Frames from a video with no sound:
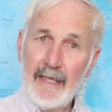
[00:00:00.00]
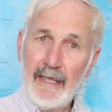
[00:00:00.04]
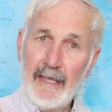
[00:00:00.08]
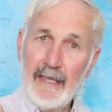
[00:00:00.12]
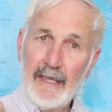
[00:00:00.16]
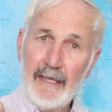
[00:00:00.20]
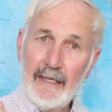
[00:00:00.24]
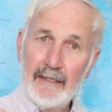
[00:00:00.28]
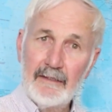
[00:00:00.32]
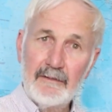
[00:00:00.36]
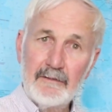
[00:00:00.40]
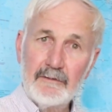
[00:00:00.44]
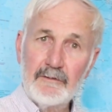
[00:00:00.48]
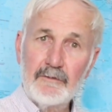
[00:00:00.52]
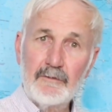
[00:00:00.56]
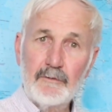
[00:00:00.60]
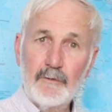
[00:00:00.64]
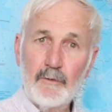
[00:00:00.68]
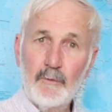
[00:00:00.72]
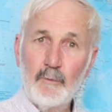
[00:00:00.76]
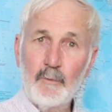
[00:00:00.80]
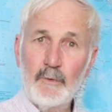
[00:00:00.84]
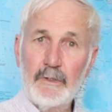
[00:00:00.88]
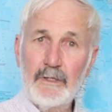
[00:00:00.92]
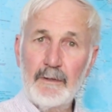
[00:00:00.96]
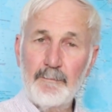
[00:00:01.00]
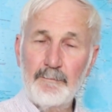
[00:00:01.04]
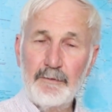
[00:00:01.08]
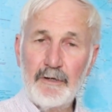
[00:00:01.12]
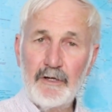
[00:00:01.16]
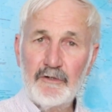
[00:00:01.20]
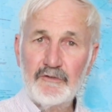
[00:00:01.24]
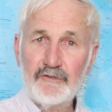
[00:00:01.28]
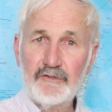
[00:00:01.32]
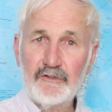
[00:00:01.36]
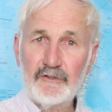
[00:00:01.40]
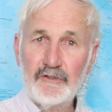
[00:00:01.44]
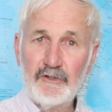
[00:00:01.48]
and we
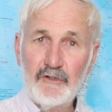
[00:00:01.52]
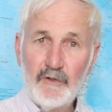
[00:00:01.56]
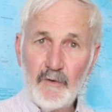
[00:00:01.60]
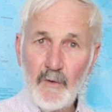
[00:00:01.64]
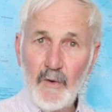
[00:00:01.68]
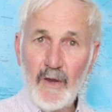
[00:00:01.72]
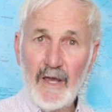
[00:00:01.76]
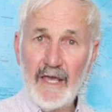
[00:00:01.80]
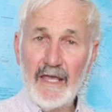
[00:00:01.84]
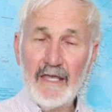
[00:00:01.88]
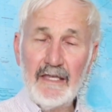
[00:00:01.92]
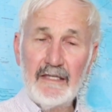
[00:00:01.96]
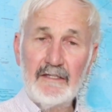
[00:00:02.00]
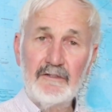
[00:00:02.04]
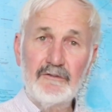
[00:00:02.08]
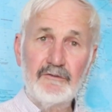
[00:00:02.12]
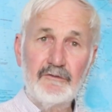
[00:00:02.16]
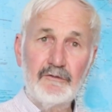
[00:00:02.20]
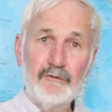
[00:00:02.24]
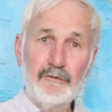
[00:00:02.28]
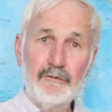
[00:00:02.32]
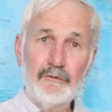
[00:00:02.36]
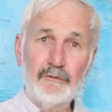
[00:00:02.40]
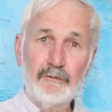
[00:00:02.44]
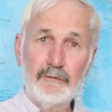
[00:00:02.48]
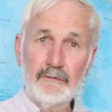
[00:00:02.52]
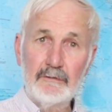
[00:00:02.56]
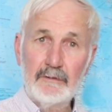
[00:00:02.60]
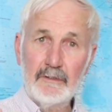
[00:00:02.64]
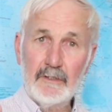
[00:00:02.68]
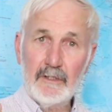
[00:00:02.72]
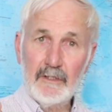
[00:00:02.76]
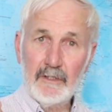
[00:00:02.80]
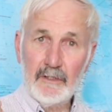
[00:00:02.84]
approach the QAA to